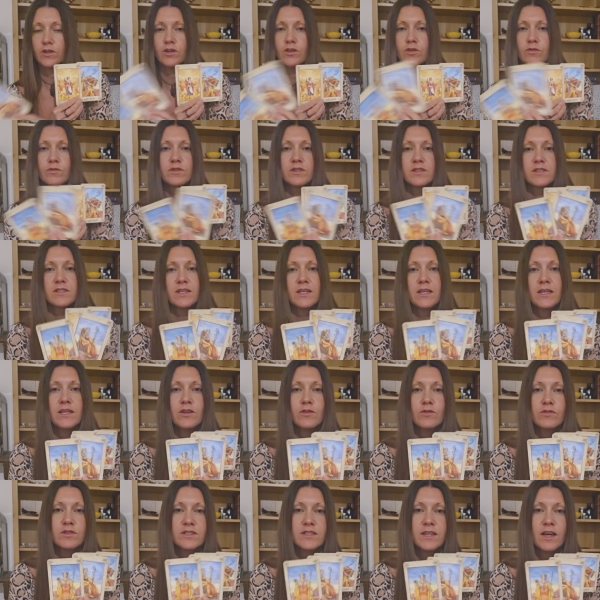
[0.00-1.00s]
you see
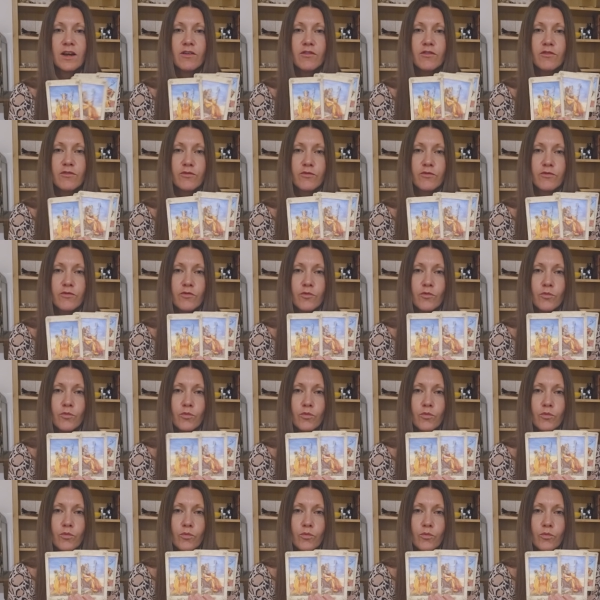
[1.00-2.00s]
yourself
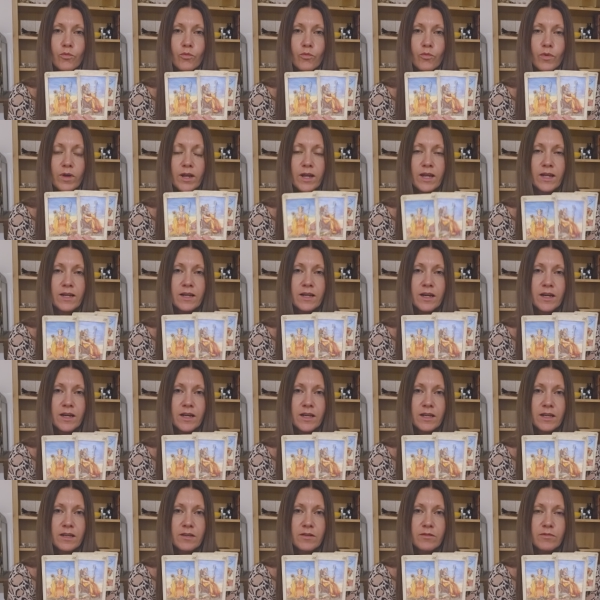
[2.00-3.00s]
in
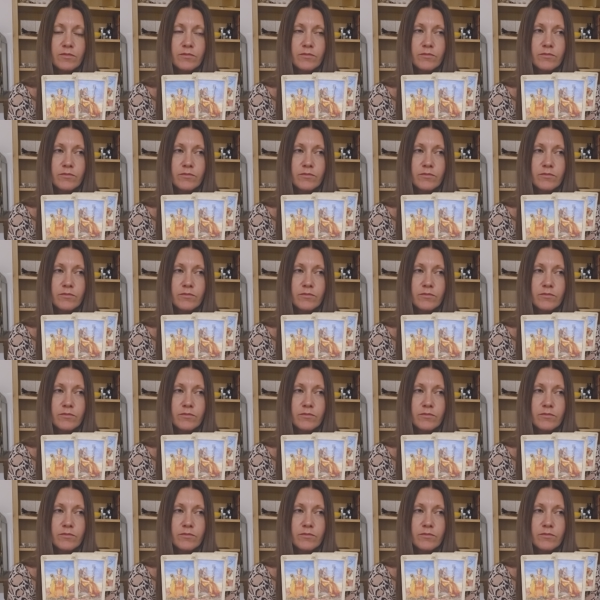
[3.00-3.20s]
a